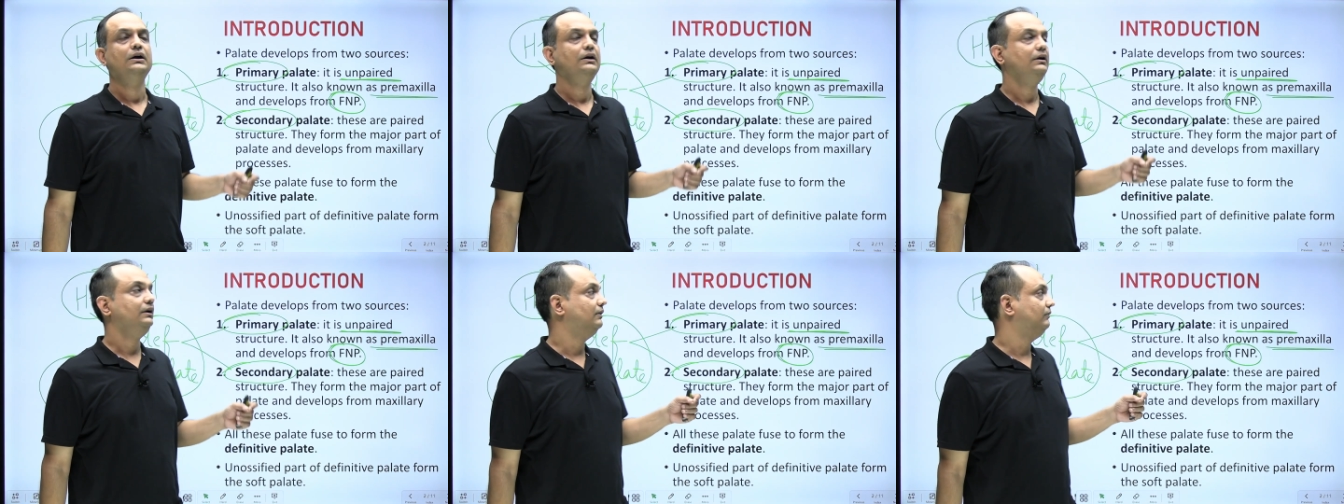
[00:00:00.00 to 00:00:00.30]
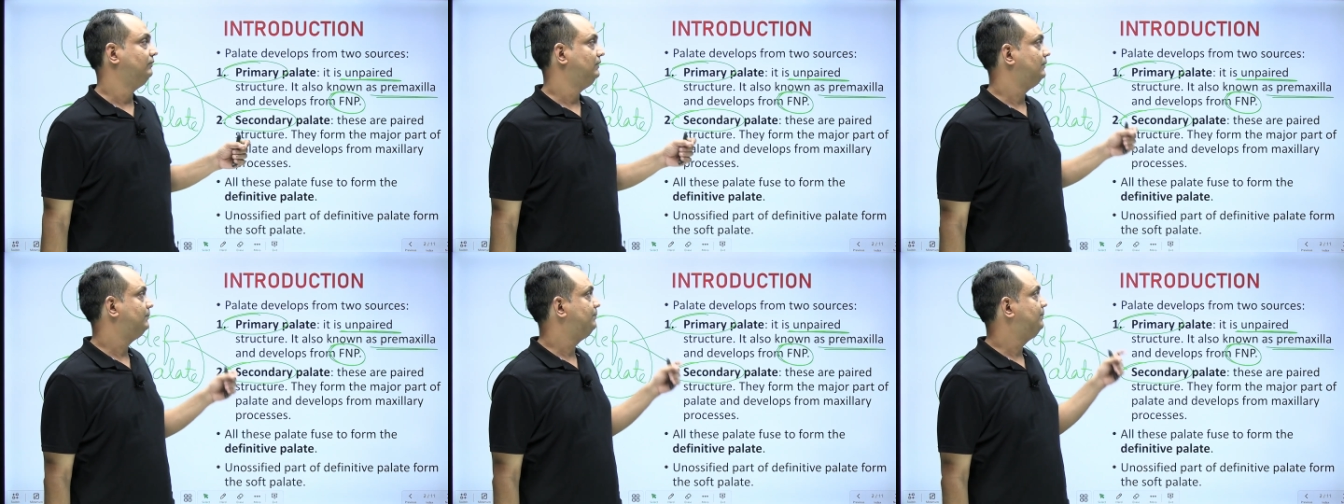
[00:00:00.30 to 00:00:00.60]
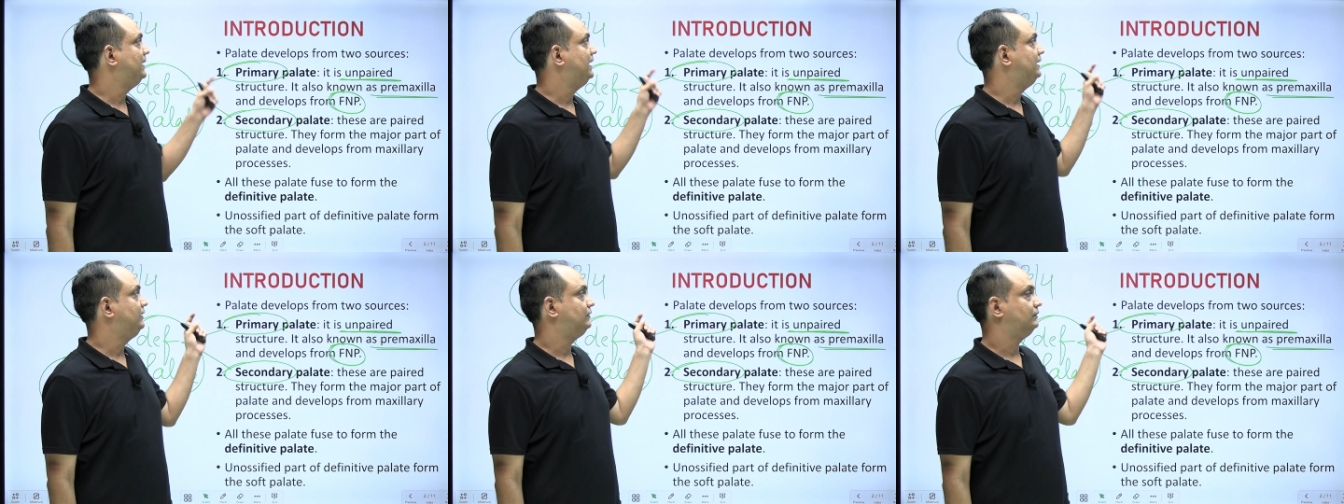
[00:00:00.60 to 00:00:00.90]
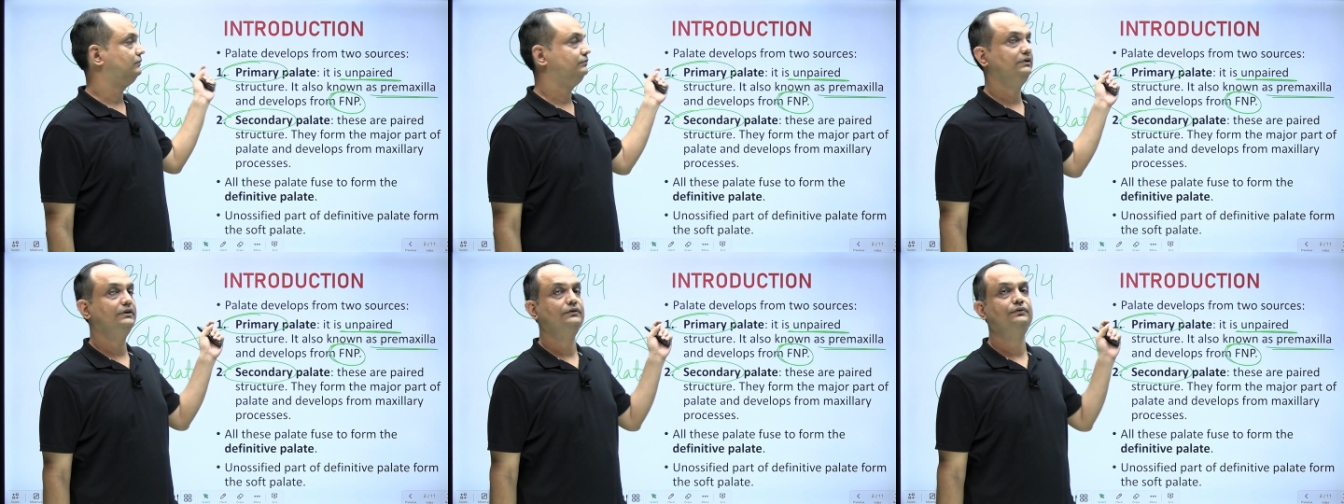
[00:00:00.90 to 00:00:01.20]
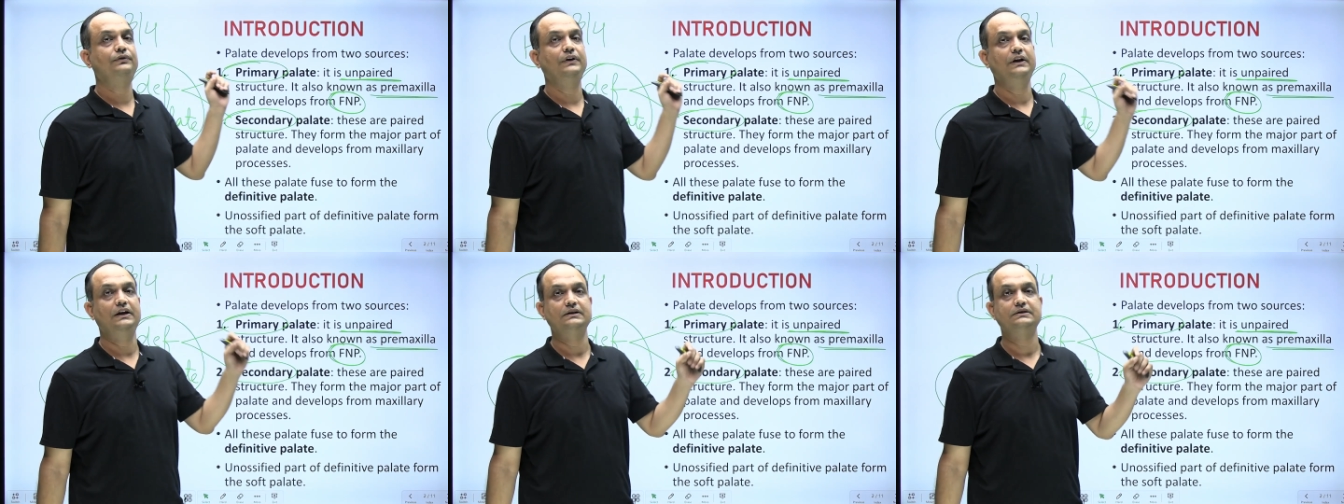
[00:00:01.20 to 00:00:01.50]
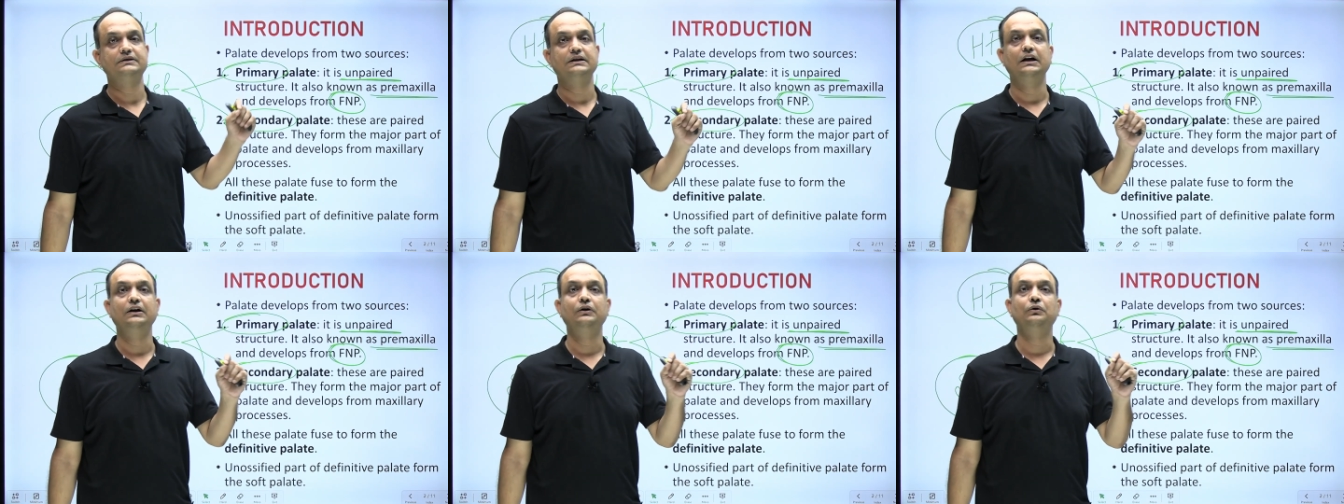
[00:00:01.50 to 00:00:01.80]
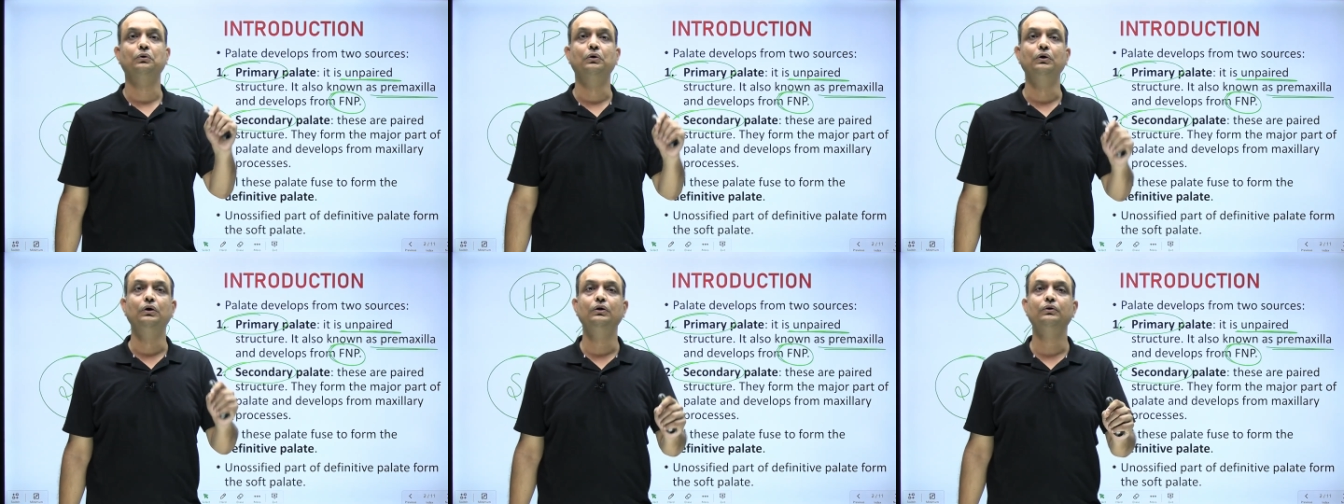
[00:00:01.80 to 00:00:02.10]
development of the face, I
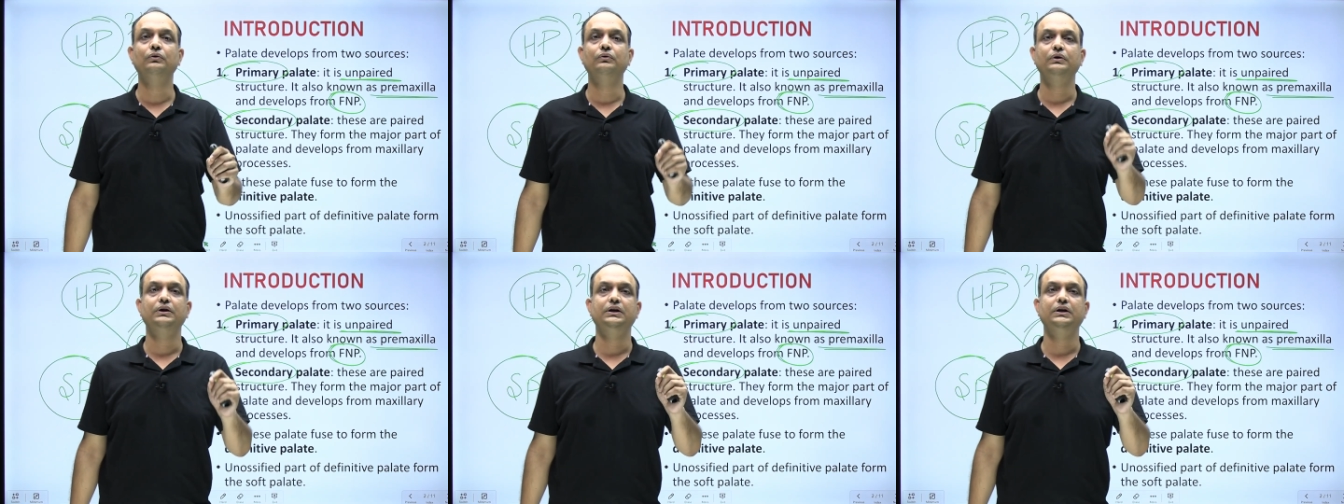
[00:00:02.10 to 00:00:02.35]
told you